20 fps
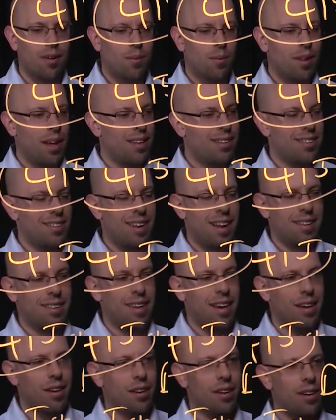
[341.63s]
Well, that's not
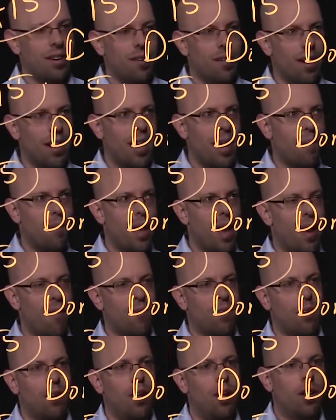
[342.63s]
that good, right? I may
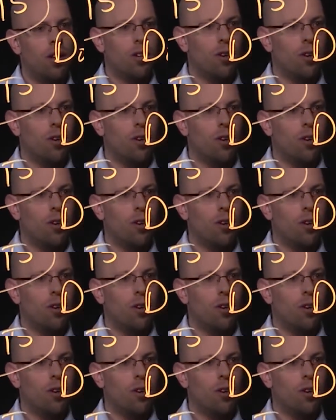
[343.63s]
have to